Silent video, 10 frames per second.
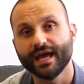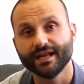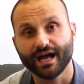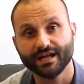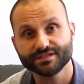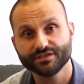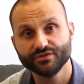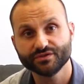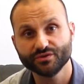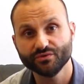and it asks
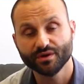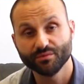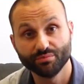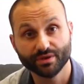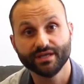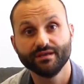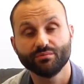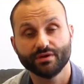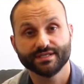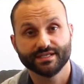you to be
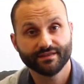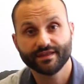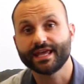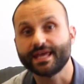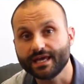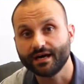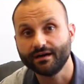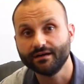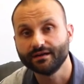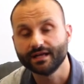present in the
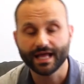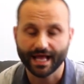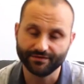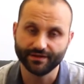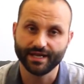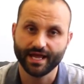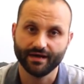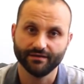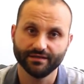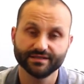here and the
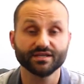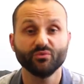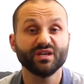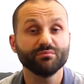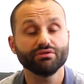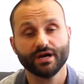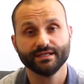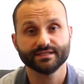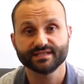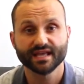now. And so we can
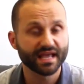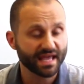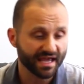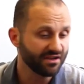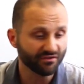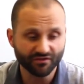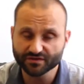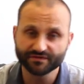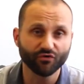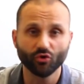practice any of
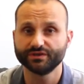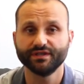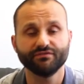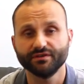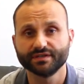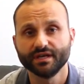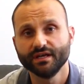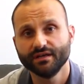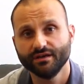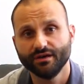those four different
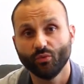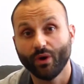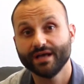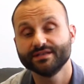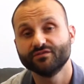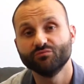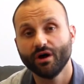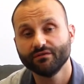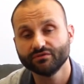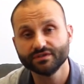uh, ways of
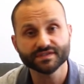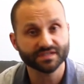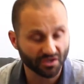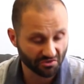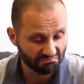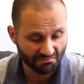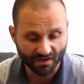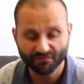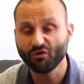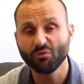mindfulness. So
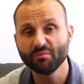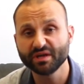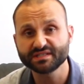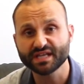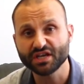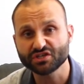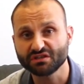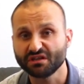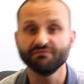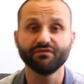formal
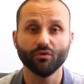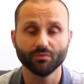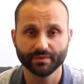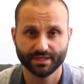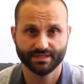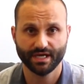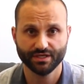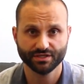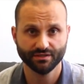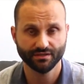meditation, informal
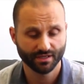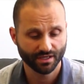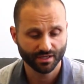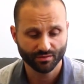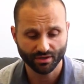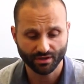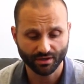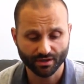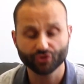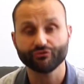meditation,
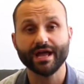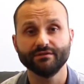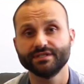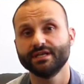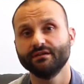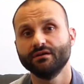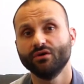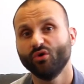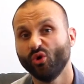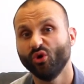uh, grounding,
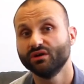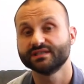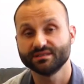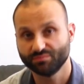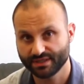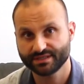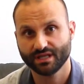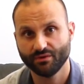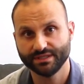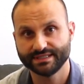or simply
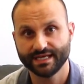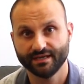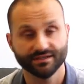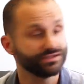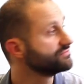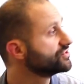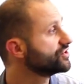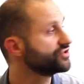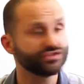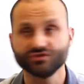slowing down and
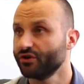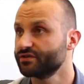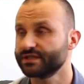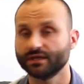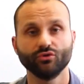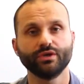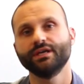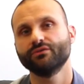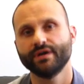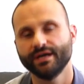ju just noticing,
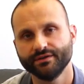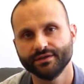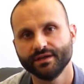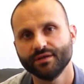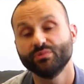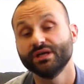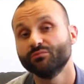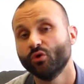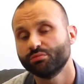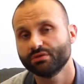looking around, and, and
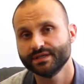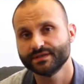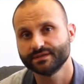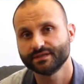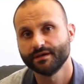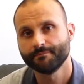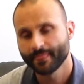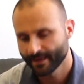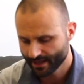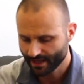being more present.
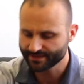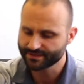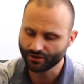And